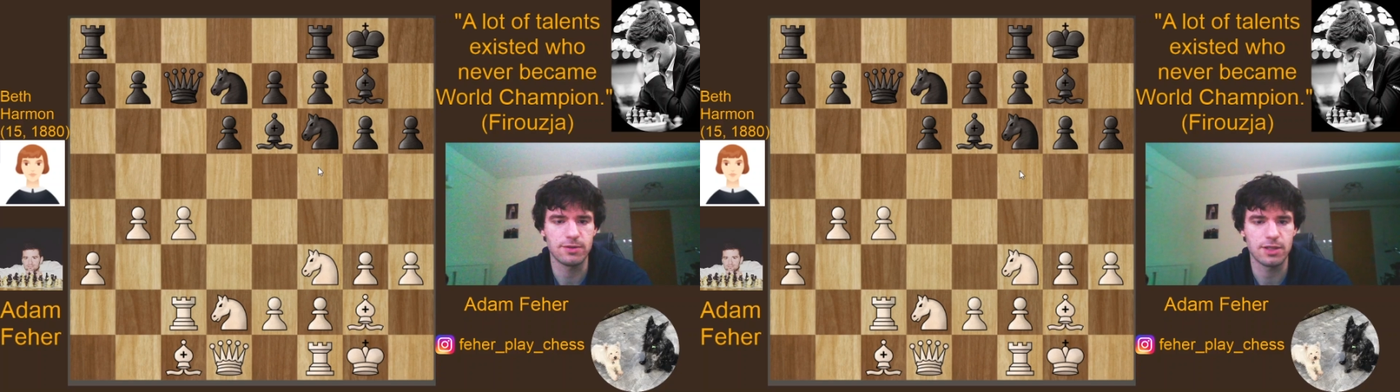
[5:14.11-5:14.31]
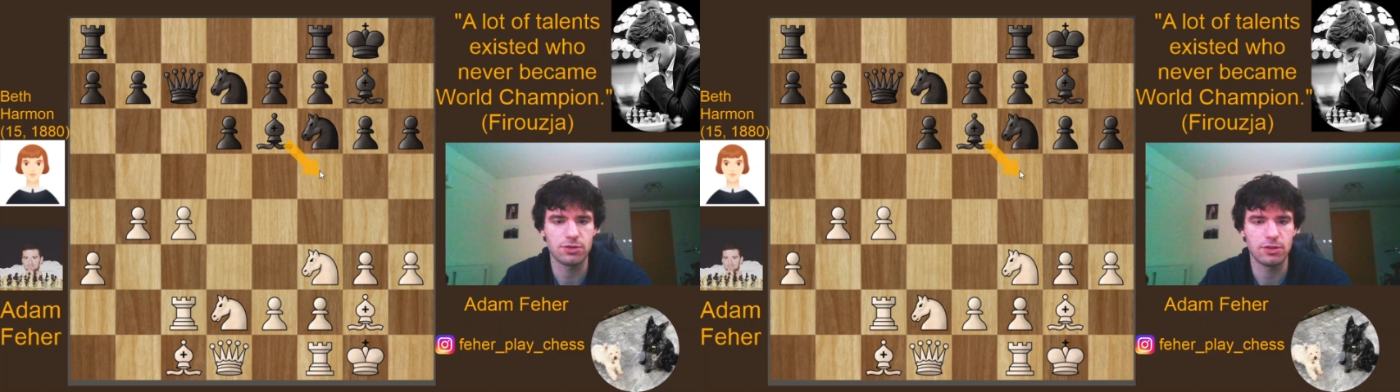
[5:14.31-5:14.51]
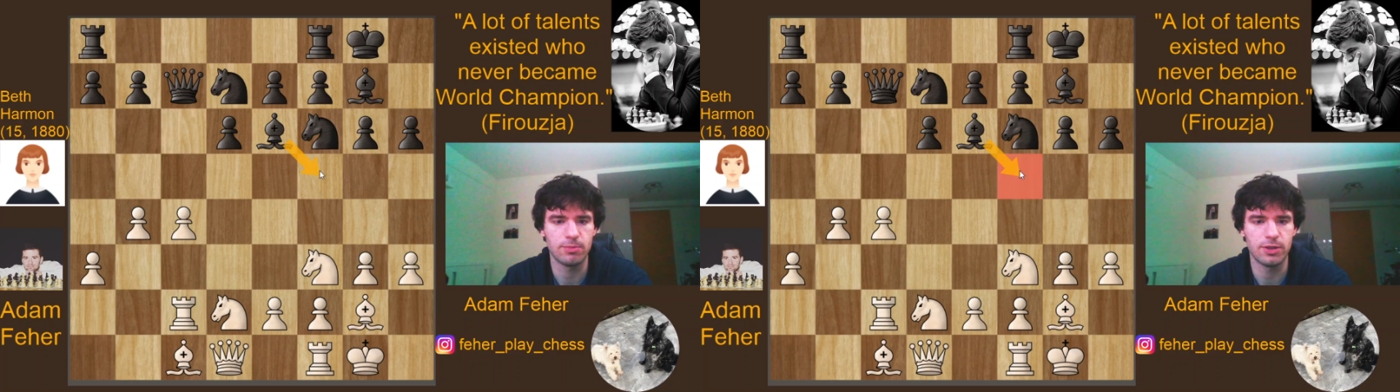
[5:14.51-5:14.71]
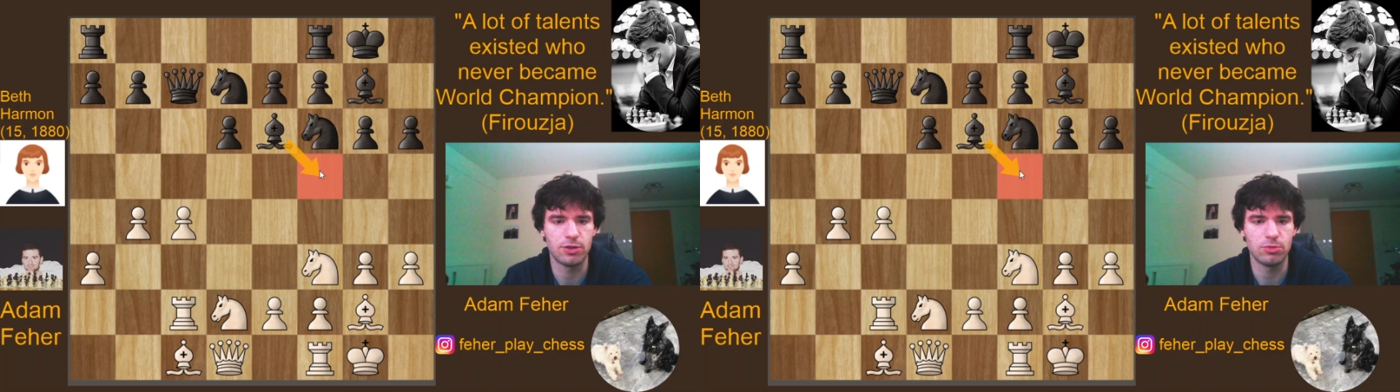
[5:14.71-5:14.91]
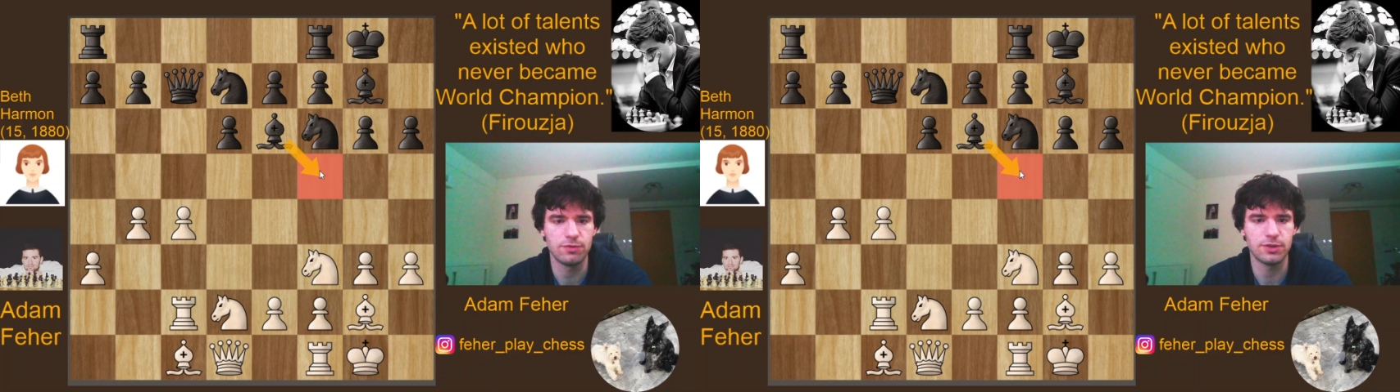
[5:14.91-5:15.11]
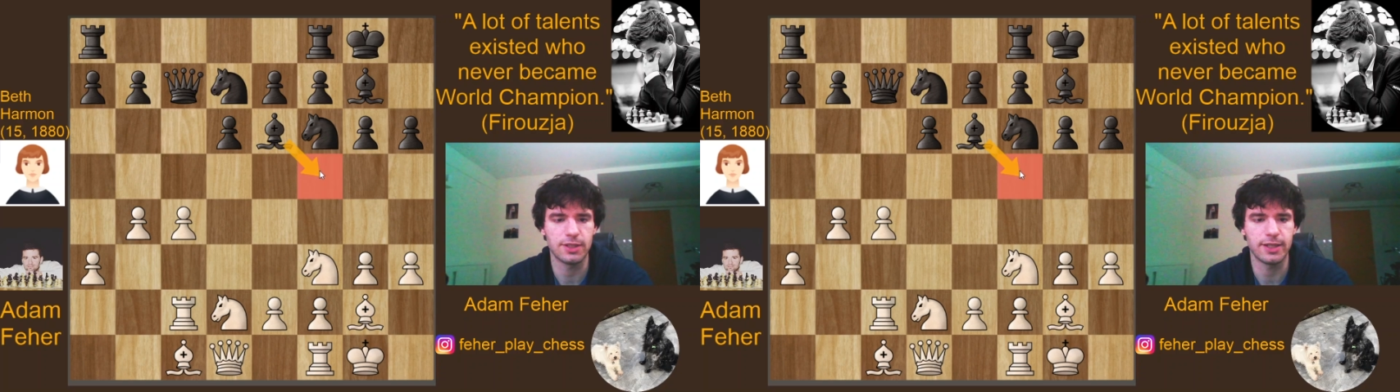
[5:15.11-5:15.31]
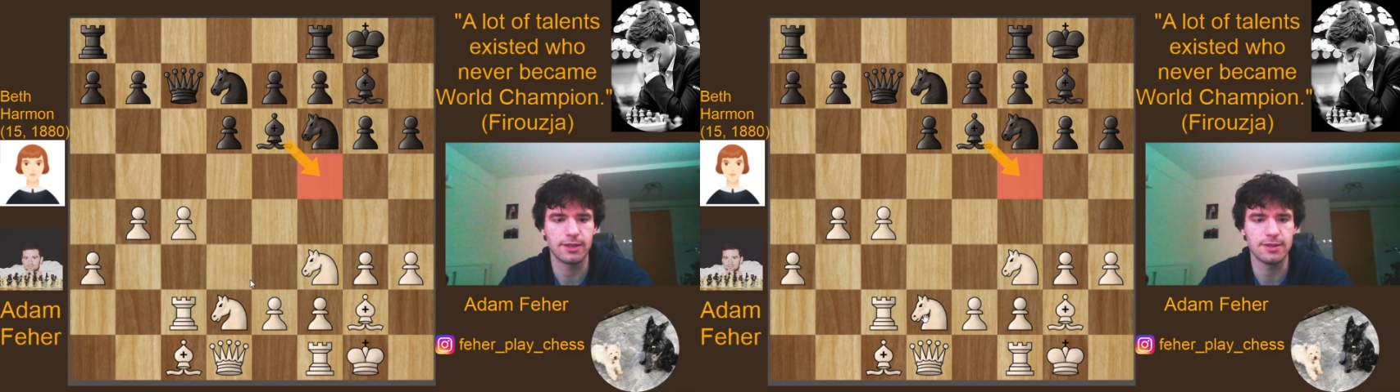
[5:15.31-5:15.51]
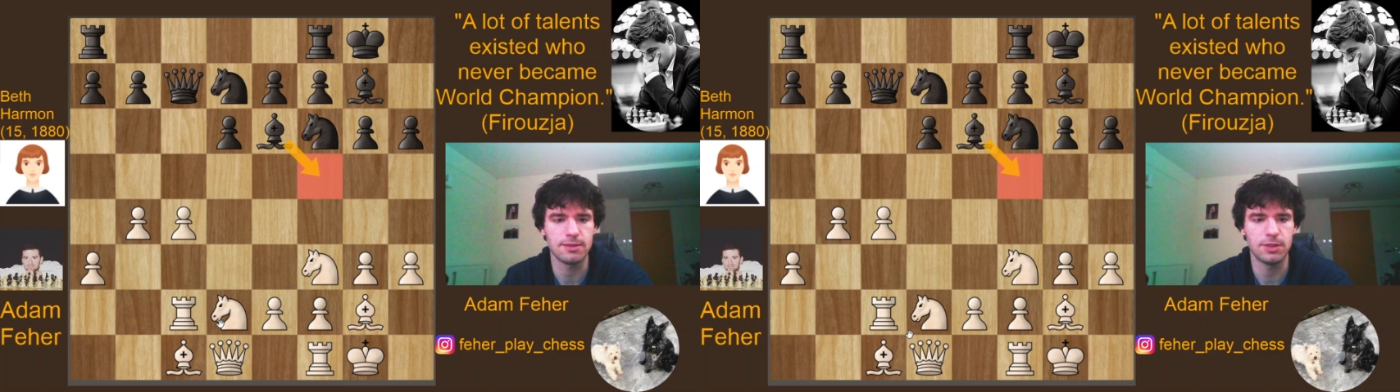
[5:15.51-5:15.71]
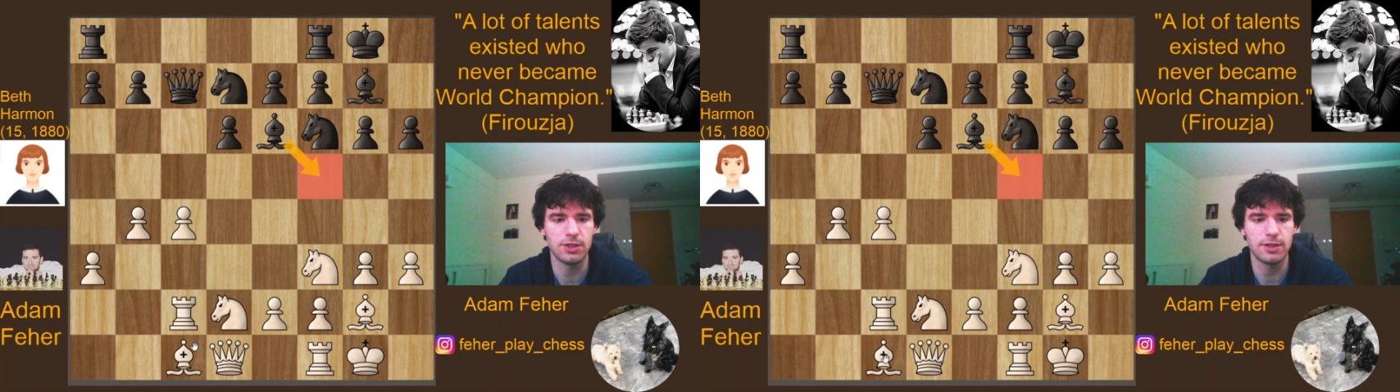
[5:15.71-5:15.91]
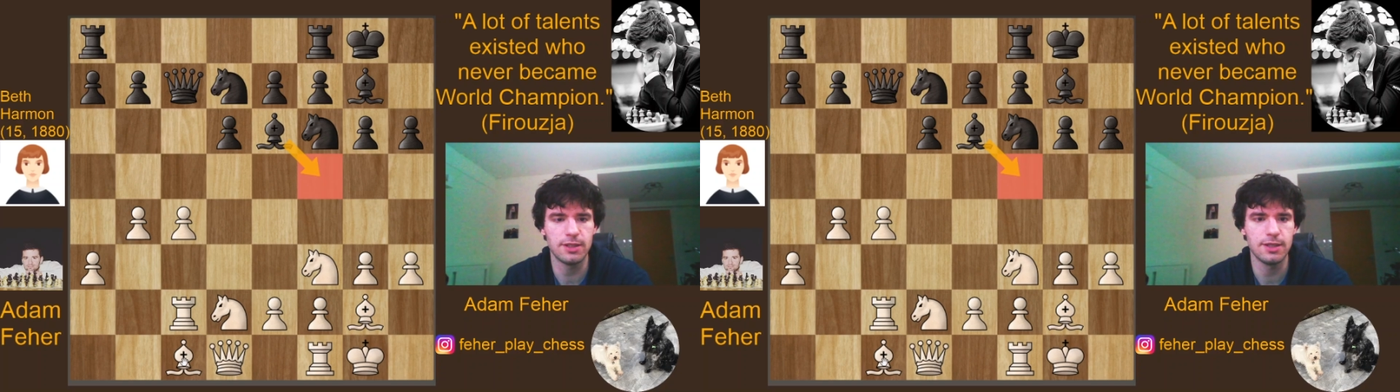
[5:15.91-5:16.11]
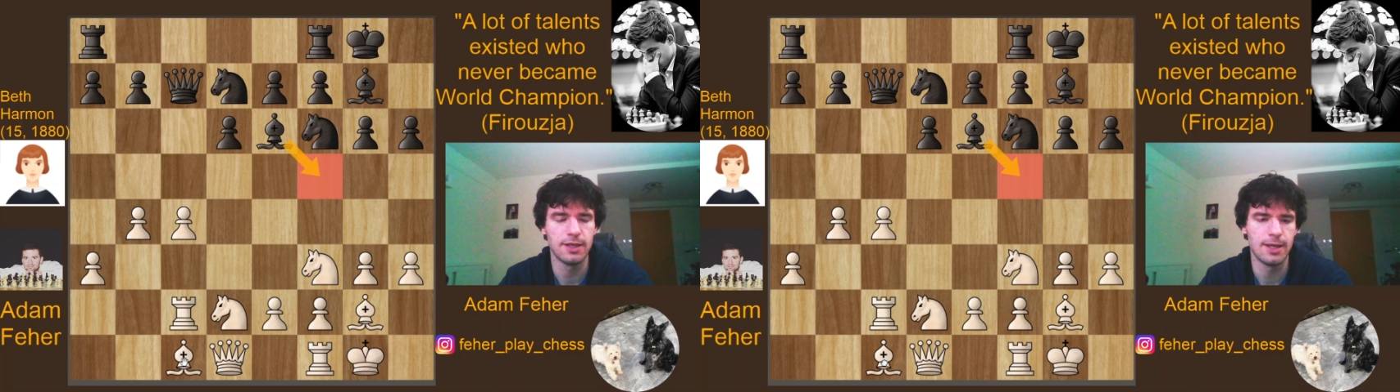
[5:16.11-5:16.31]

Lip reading: actually a better move to attack this immediately,